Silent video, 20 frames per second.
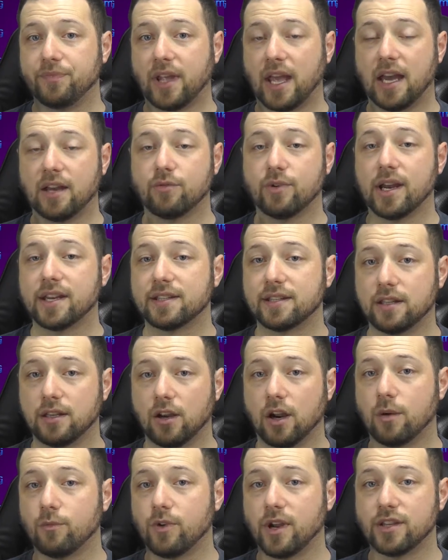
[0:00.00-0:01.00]
headrest and the
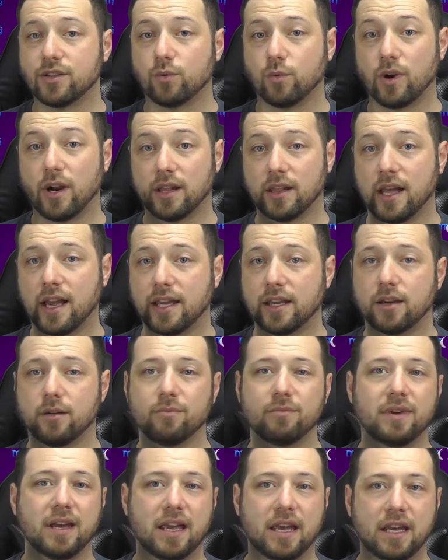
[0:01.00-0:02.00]
armrests where I like
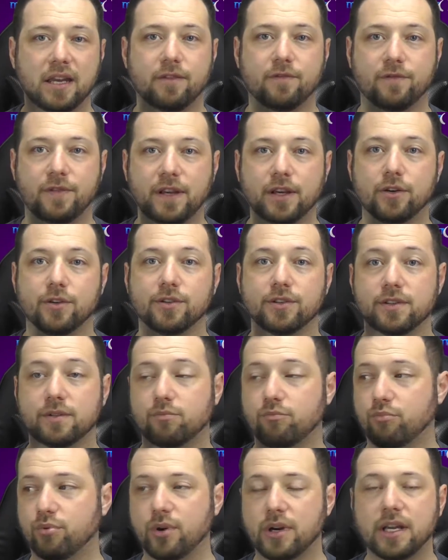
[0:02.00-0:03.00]
them, it feels
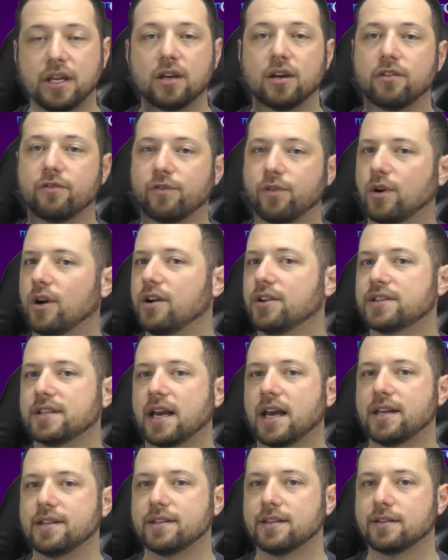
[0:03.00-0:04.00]
pretty good for all
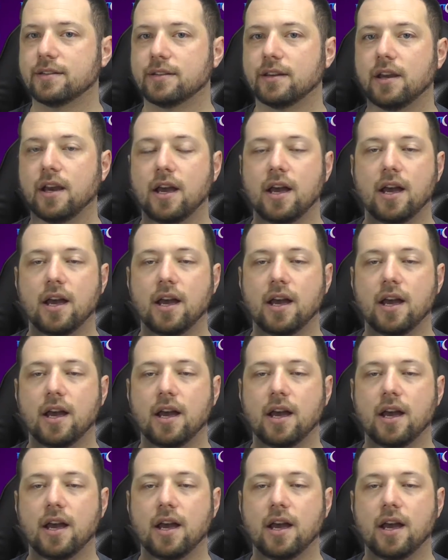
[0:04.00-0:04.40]
sizes.